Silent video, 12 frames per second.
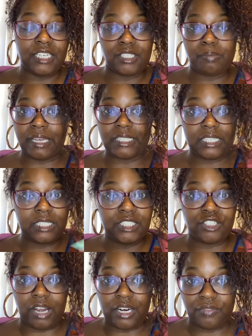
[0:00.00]
basically
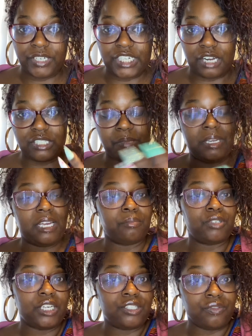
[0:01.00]
trying to reach out to me. I'm
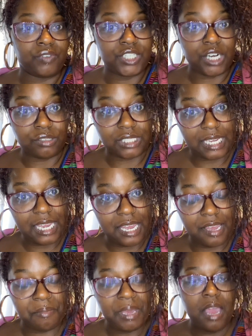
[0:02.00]
trying to reach out to
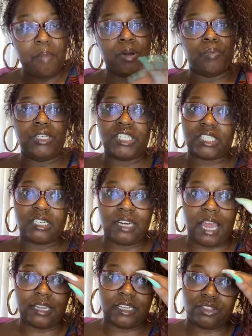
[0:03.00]
him, but we just could
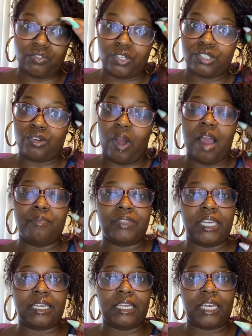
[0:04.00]
not get through. So I'm
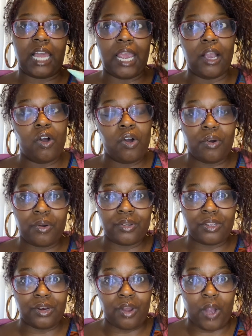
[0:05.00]
thinking like, oh,
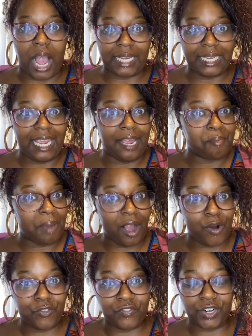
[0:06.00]
you know, I came
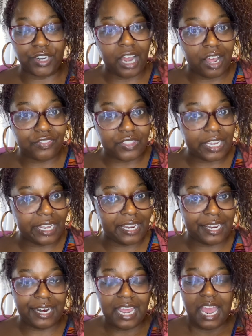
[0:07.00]
out for
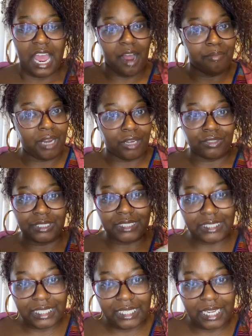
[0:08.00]
nothing, I'm not going to
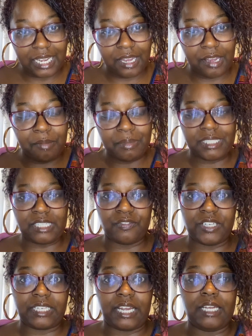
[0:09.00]
see him and stuff
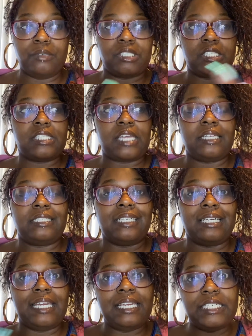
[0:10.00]
like that. It was just like
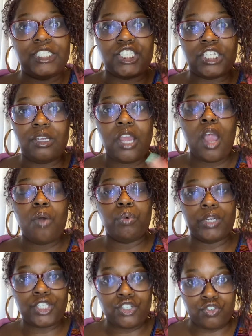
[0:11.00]
the energy
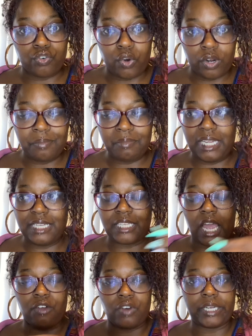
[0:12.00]
was drawing me
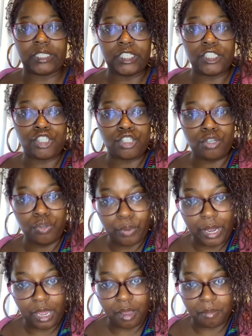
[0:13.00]
directly to
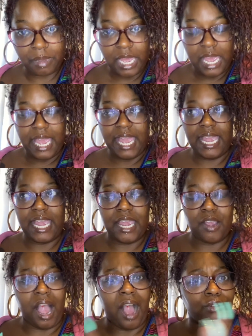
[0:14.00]
him.
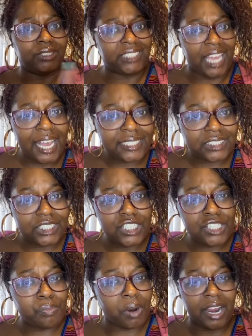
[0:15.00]
And our
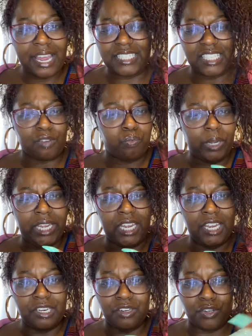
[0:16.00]
texts were as if
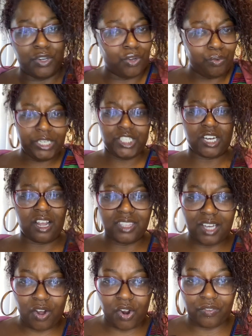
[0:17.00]
we knew each
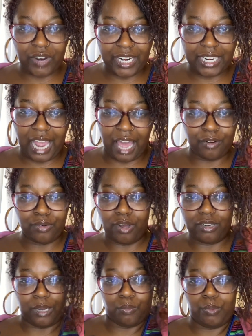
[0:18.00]
other already. I don't know,
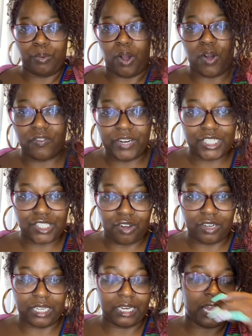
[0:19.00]
like, we were already
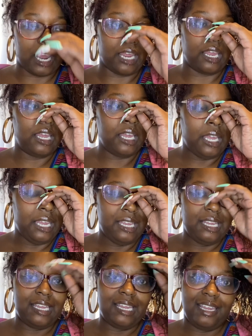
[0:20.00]
talking like,
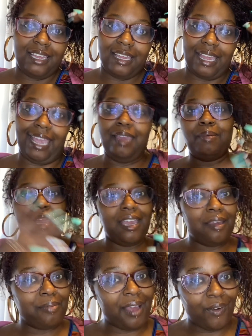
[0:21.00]
hey,
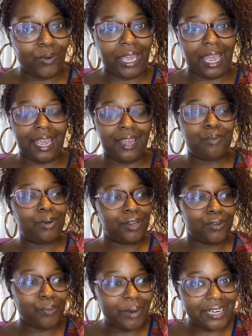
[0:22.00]
babe, okay, what
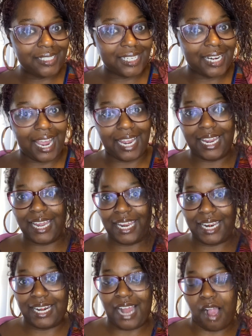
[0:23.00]
are you wearing tonight?
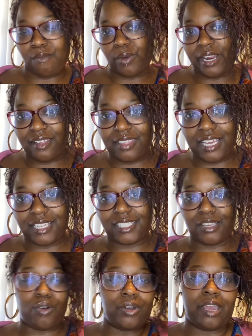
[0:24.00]
And I'm wearing this.
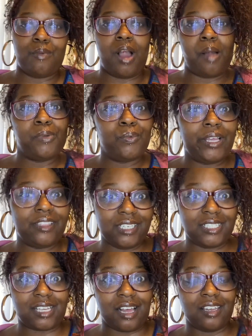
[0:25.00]
Okay, well, I'm gonna wear
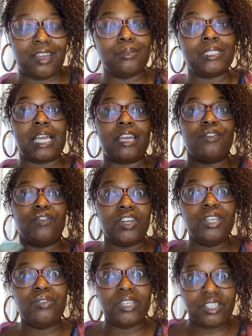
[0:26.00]
this color. It was like
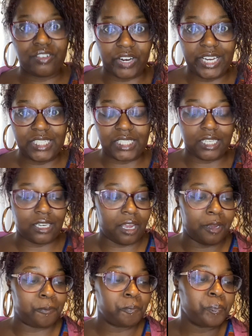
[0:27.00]
really, really crazy.
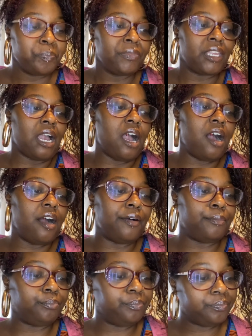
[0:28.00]
Like,
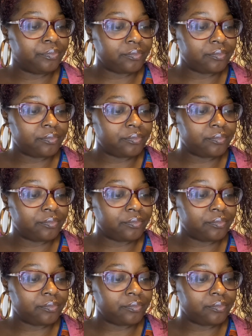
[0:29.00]
and